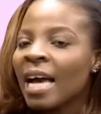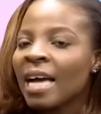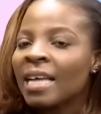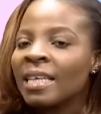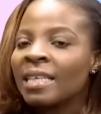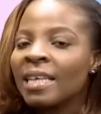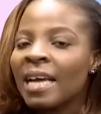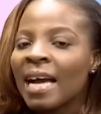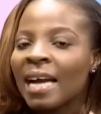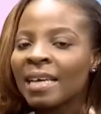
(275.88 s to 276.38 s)

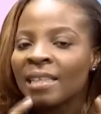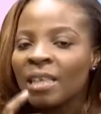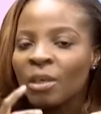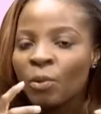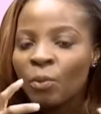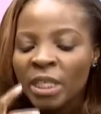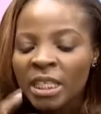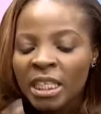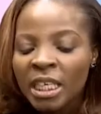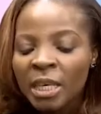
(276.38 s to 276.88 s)
And I
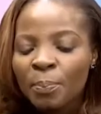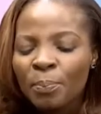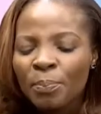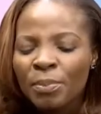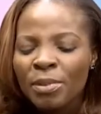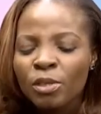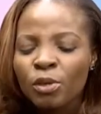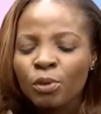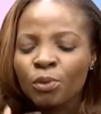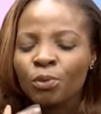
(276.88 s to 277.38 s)
think we
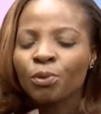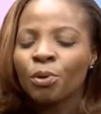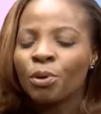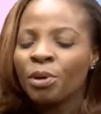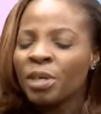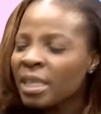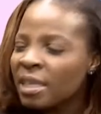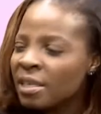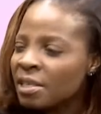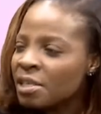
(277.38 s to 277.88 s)
keep
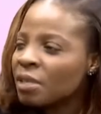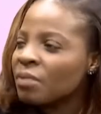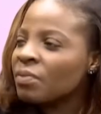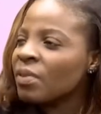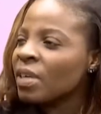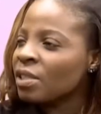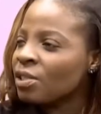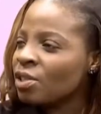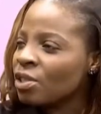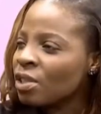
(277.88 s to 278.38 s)
throwing
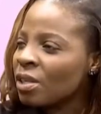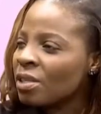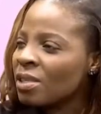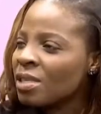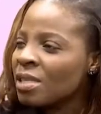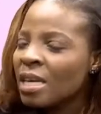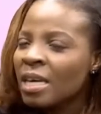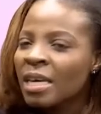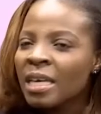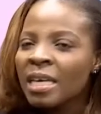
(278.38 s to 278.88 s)

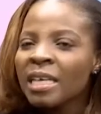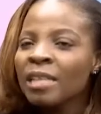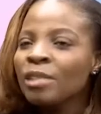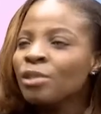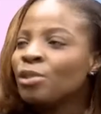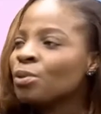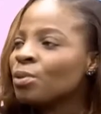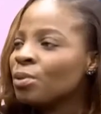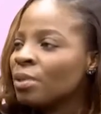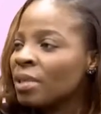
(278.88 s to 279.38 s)
interventions
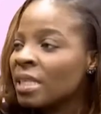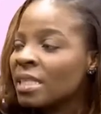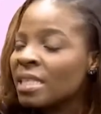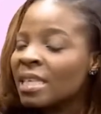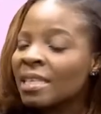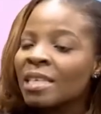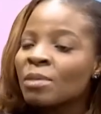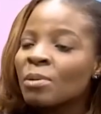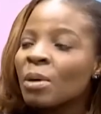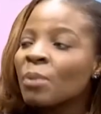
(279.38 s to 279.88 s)
into this
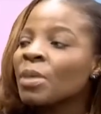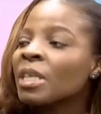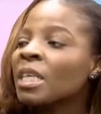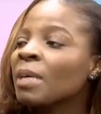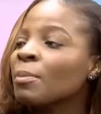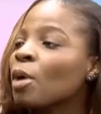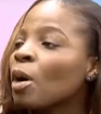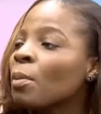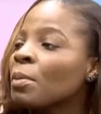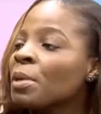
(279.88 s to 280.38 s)
and that's why we
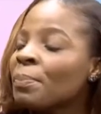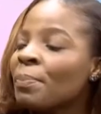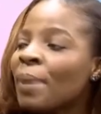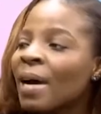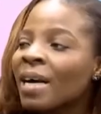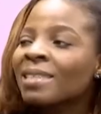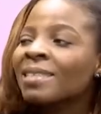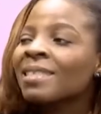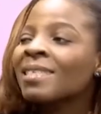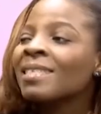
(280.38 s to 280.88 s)
keep coming
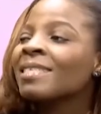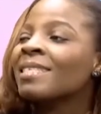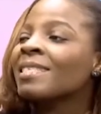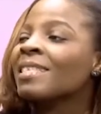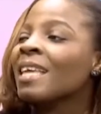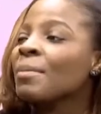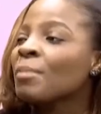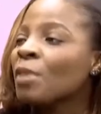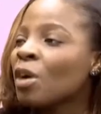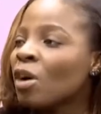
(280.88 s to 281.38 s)
back to the
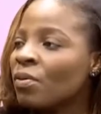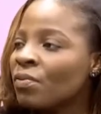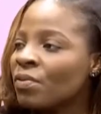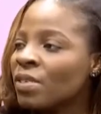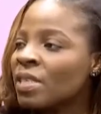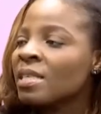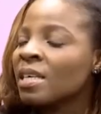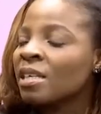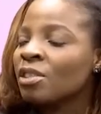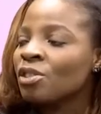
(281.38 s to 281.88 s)
same
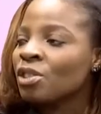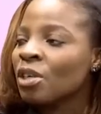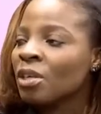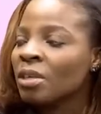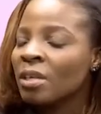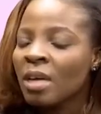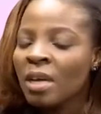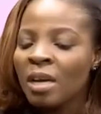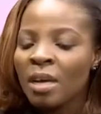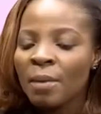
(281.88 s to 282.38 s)

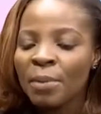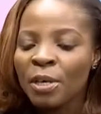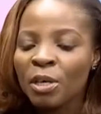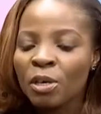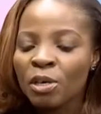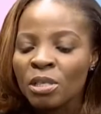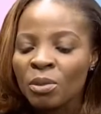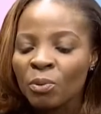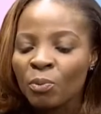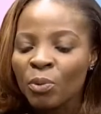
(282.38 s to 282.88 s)
conversation
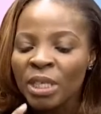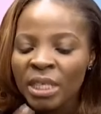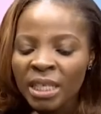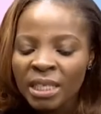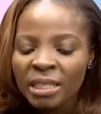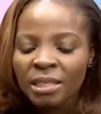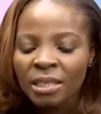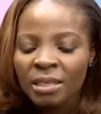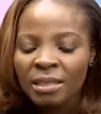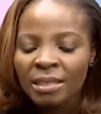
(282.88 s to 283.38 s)
because we
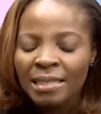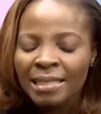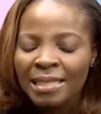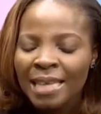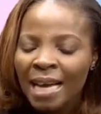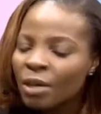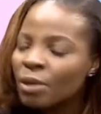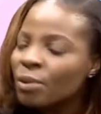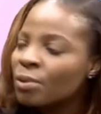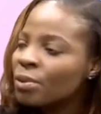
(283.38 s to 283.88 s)
need to
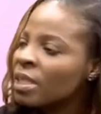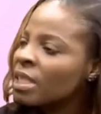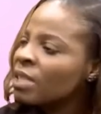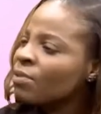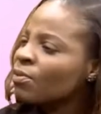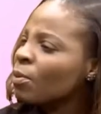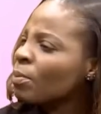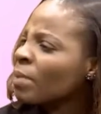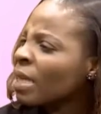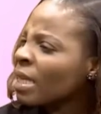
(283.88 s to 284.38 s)
tackle
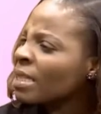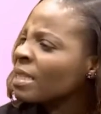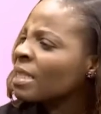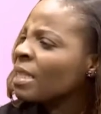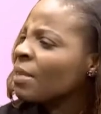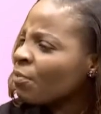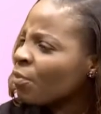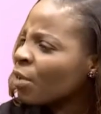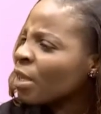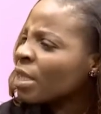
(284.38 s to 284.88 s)
this from like
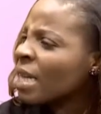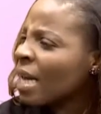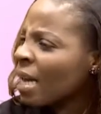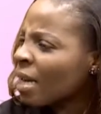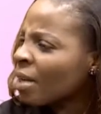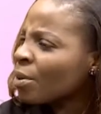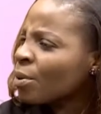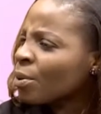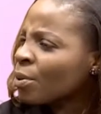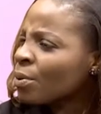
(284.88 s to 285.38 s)
different
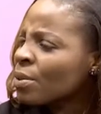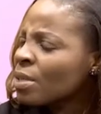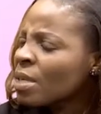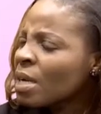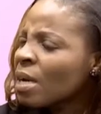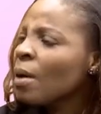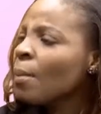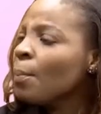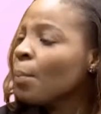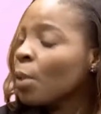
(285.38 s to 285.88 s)
angles
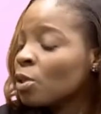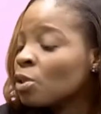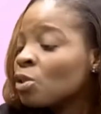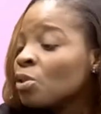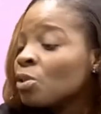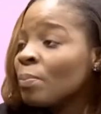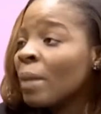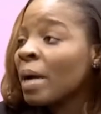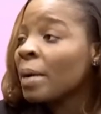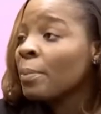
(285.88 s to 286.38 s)
but
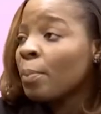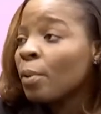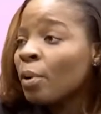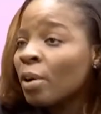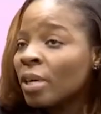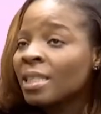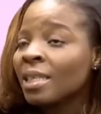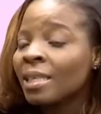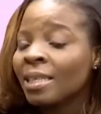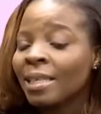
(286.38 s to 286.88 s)
to my
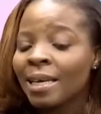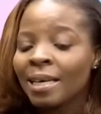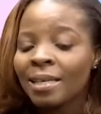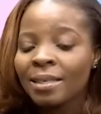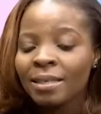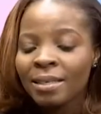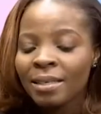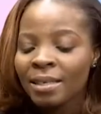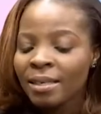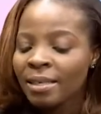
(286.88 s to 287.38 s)
point
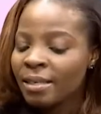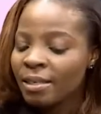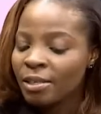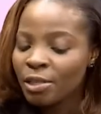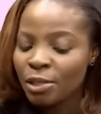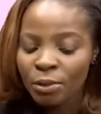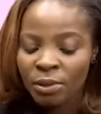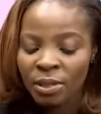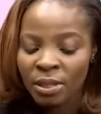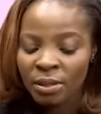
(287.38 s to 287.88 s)
again
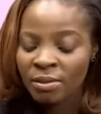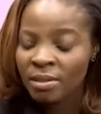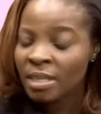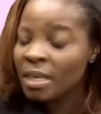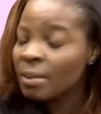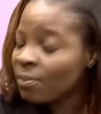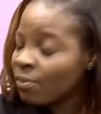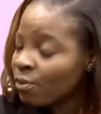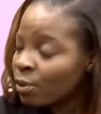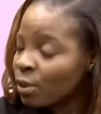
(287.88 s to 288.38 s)
you know, the
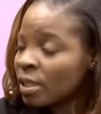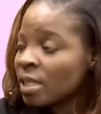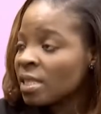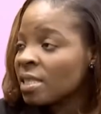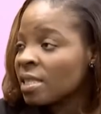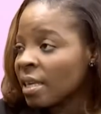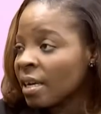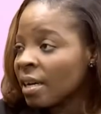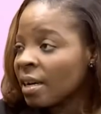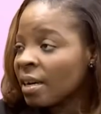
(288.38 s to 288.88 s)
theme for
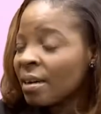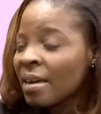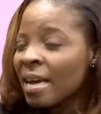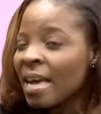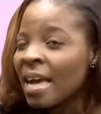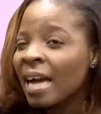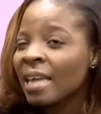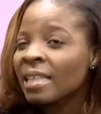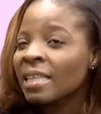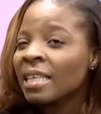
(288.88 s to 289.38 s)
this year,
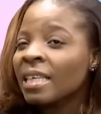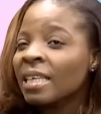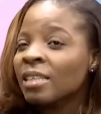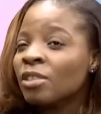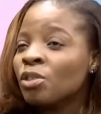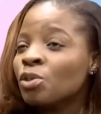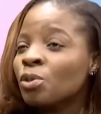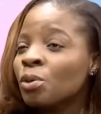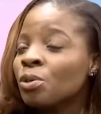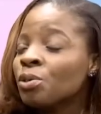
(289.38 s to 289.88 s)
I think
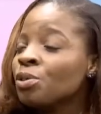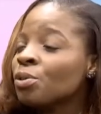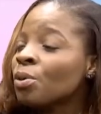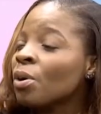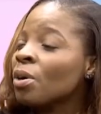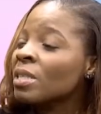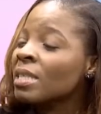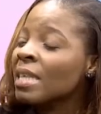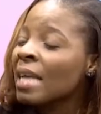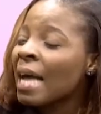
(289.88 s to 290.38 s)
it's shown to
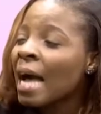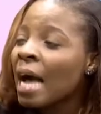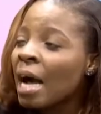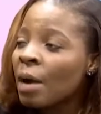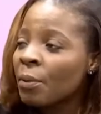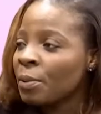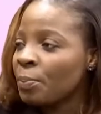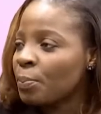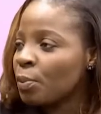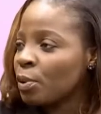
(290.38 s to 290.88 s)
us
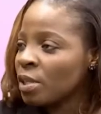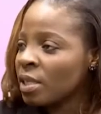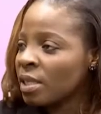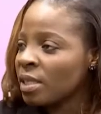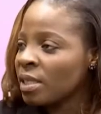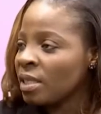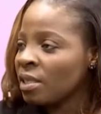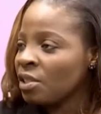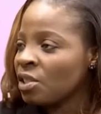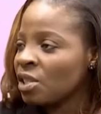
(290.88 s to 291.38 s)
how
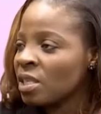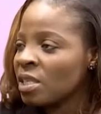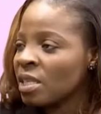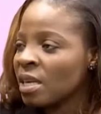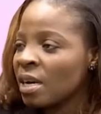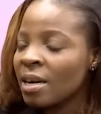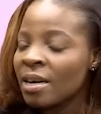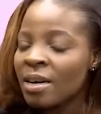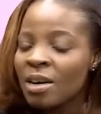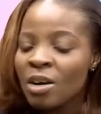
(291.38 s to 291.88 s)
important teachers
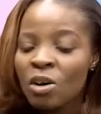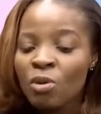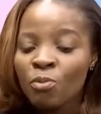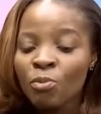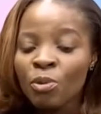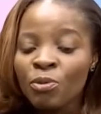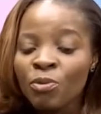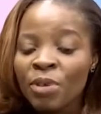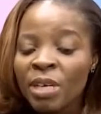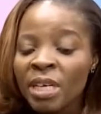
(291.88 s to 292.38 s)
are.
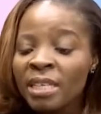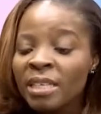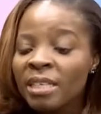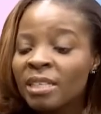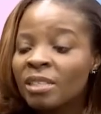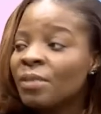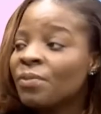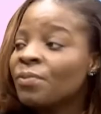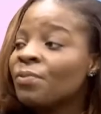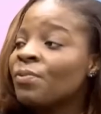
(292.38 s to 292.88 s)
We really
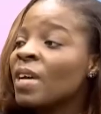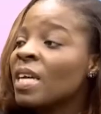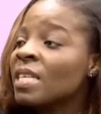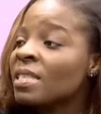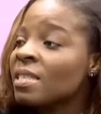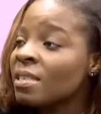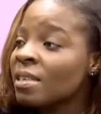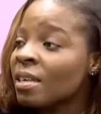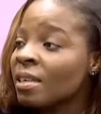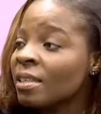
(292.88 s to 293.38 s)
need to
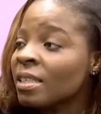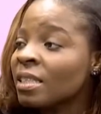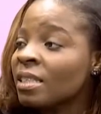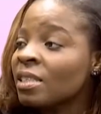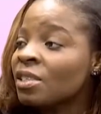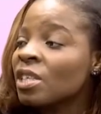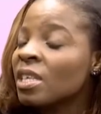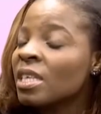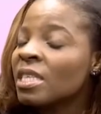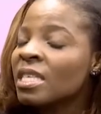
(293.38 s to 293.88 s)
invest in our
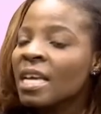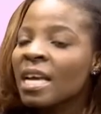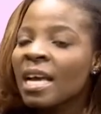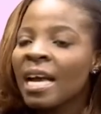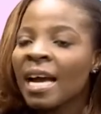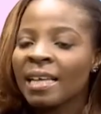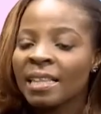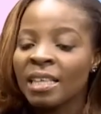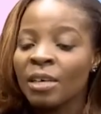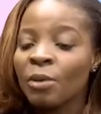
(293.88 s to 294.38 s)
teachers.
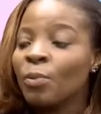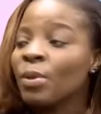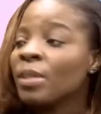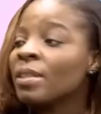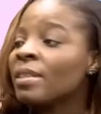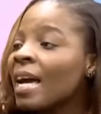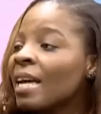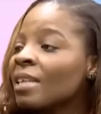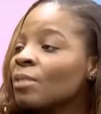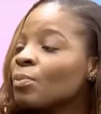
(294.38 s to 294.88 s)
I think
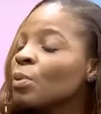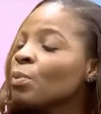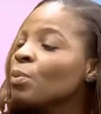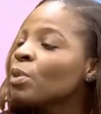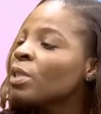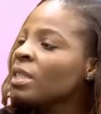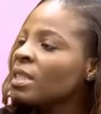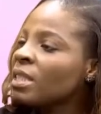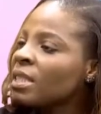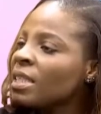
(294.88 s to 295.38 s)
with that, we
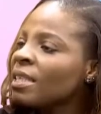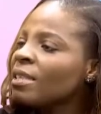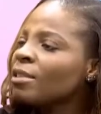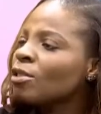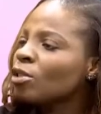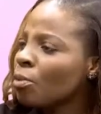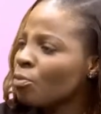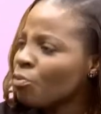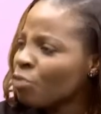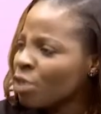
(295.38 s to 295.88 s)
would see
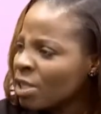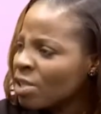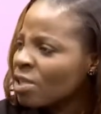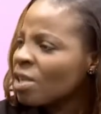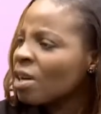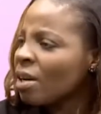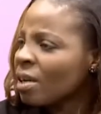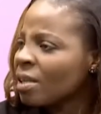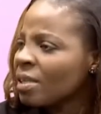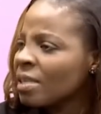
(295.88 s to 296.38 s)
some
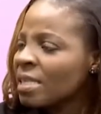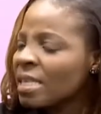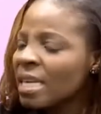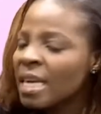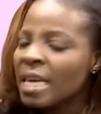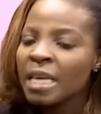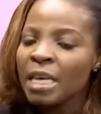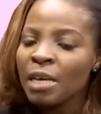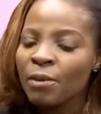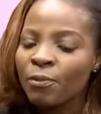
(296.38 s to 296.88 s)
returns
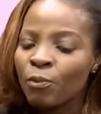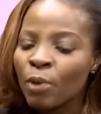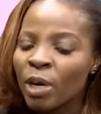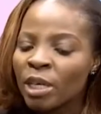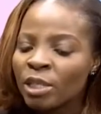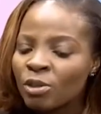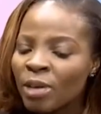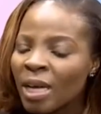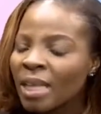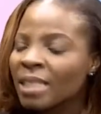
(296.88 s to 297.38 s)
if we're
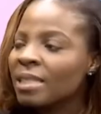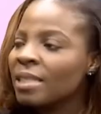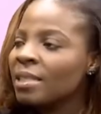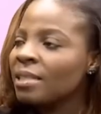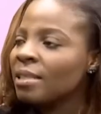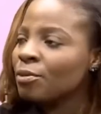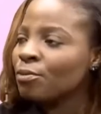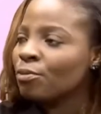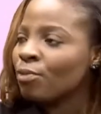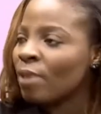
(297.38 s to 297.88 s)

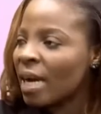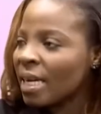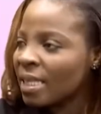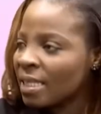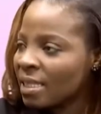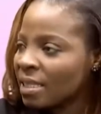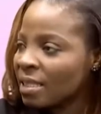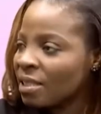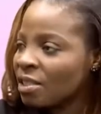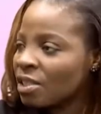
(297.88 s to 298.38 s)
attracting the
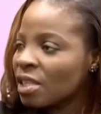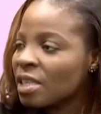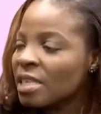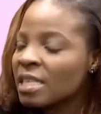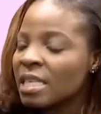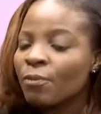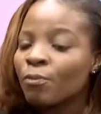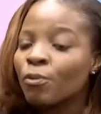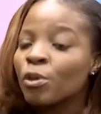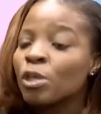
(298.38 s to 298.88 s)
right
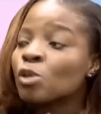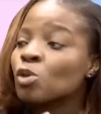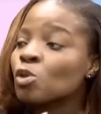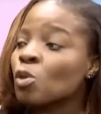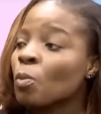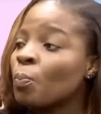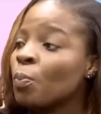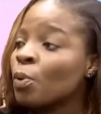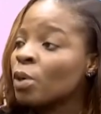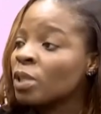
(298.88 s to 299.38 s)
teachers, if we're
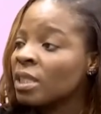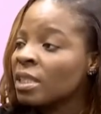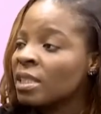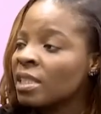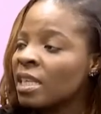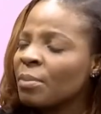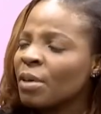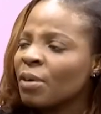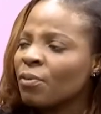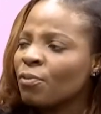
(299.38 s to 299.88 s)
supporting
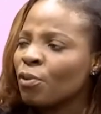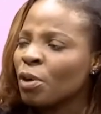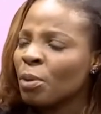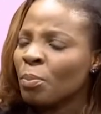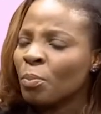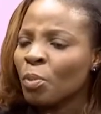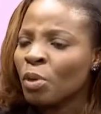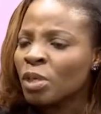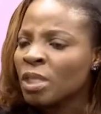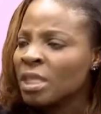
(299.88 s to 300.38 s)
them, if we're
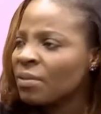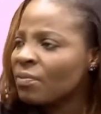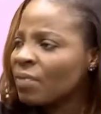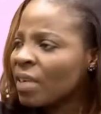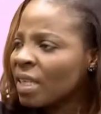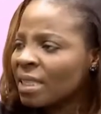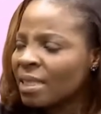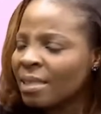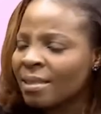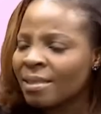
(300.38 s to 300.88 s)

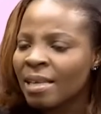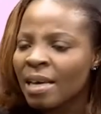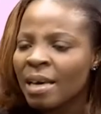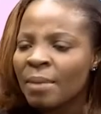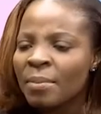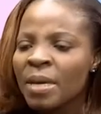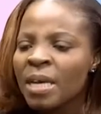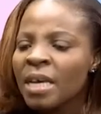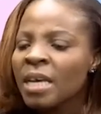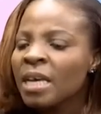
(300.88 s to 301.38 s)
motivating
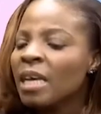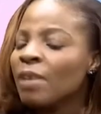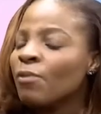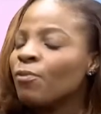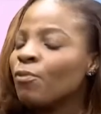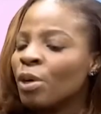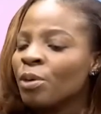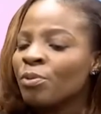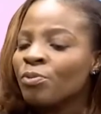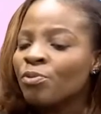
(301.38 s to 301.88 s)
them,
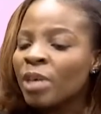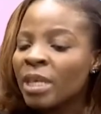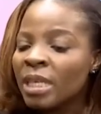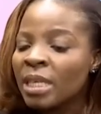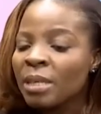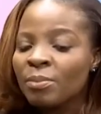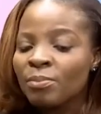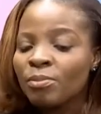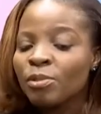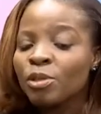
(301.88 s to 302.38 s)
if we're
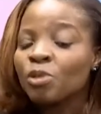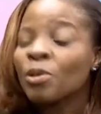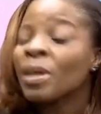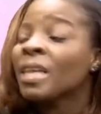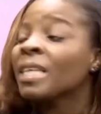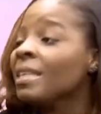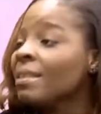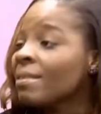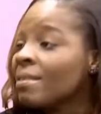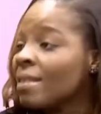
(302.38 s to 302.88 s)
really
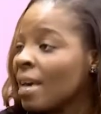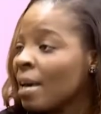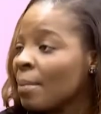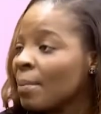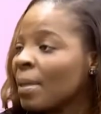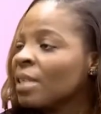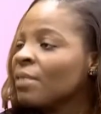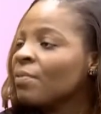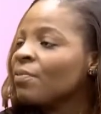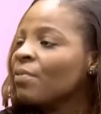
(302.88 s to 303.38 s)
training
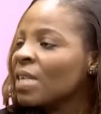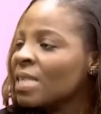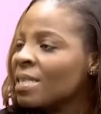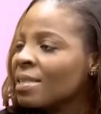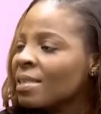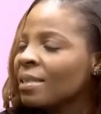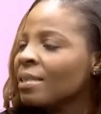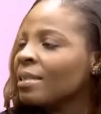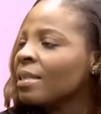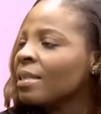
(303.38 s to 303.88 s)
them and investing